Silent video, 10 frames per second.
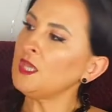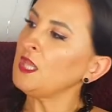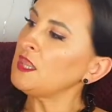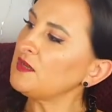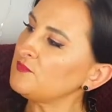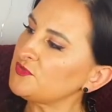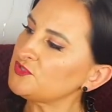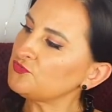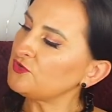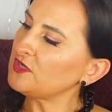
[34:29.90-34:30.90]
Number
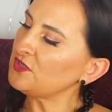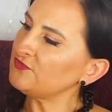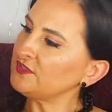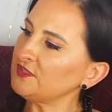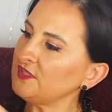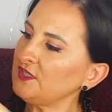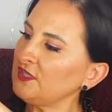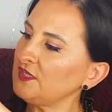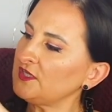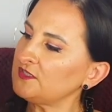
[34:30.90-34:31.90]
12 in
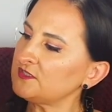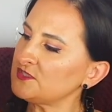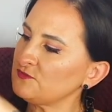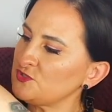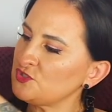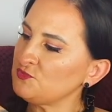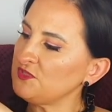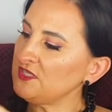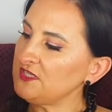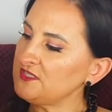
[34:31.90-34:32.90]
here. This one should be
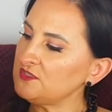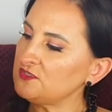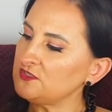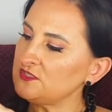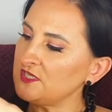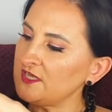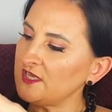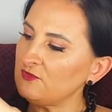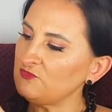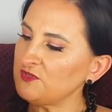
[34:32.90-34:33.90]
easy to take
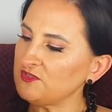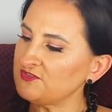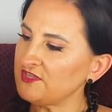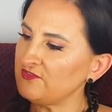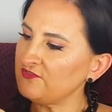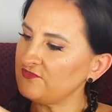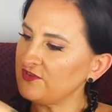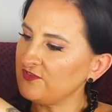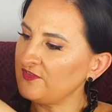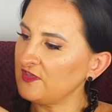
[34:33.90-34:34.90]
out because
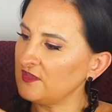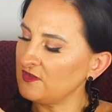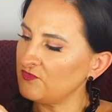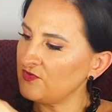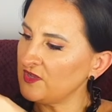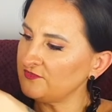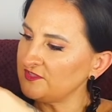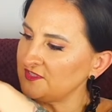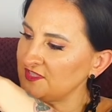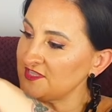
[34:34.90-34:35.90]
everything around
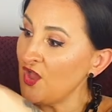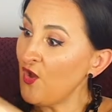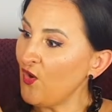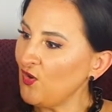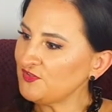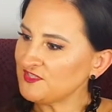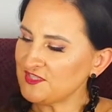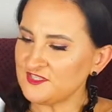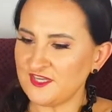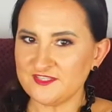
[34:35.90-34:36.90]
it is, oh, this is
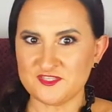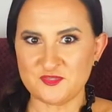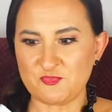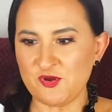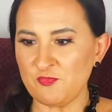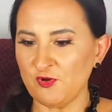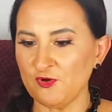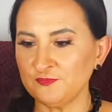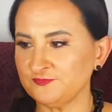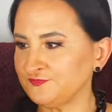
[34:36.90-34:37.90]
nice, it's
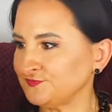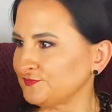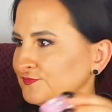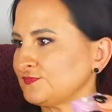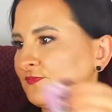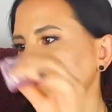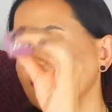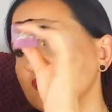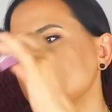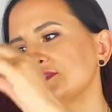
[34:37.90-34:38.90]
purple.
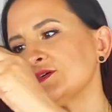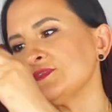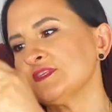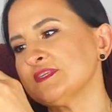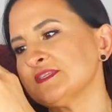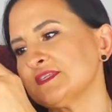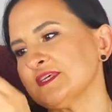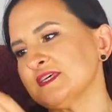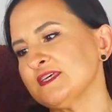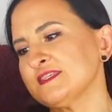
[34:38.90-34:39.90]
So this
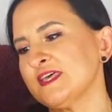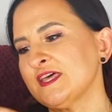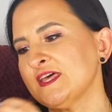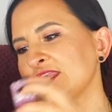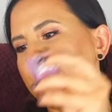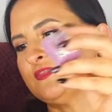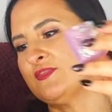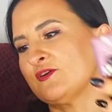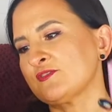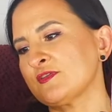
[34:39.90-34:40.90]
is
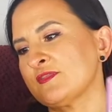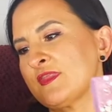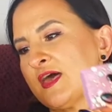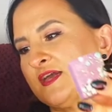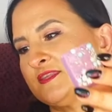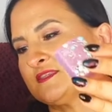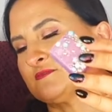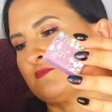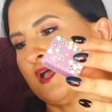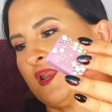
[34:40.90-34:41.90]
Northern Lights
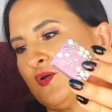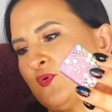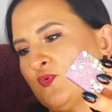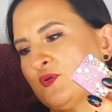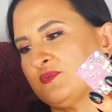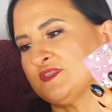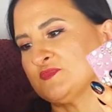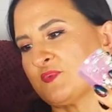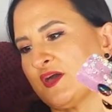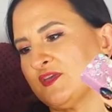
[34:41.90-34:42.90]
Mallow. Be
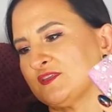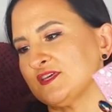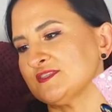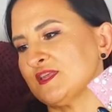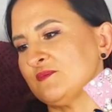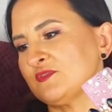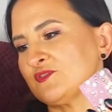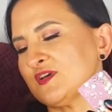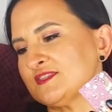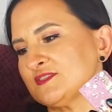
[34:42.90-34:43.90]
inspired as the
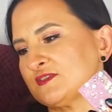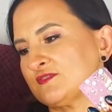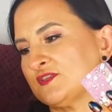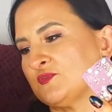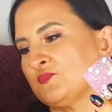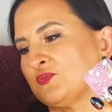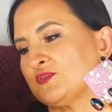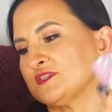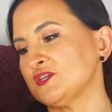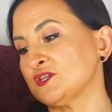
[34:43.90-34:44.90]
lemongrass and geranium pure
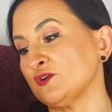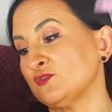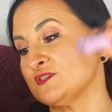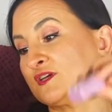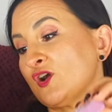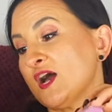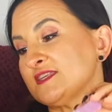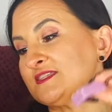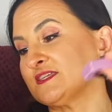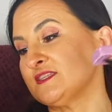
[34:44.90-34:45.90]
essential oils
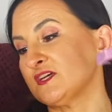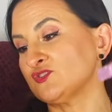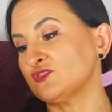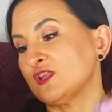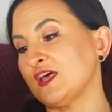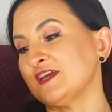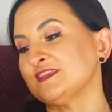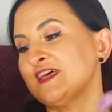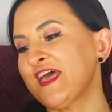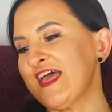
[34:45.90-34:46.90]
cast a natural light
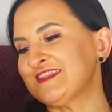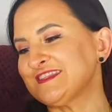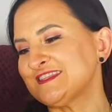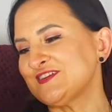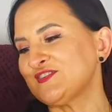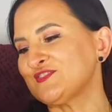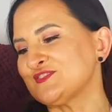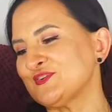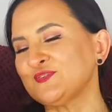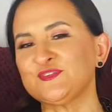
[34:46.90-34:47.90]
and steer your
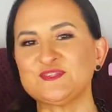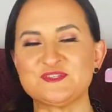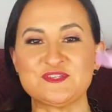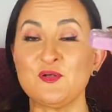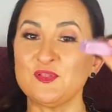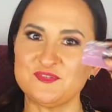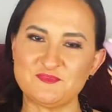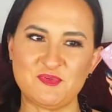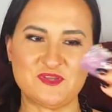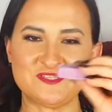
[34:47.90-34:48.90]
soul and
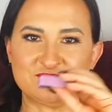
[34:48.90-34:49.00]
spirit.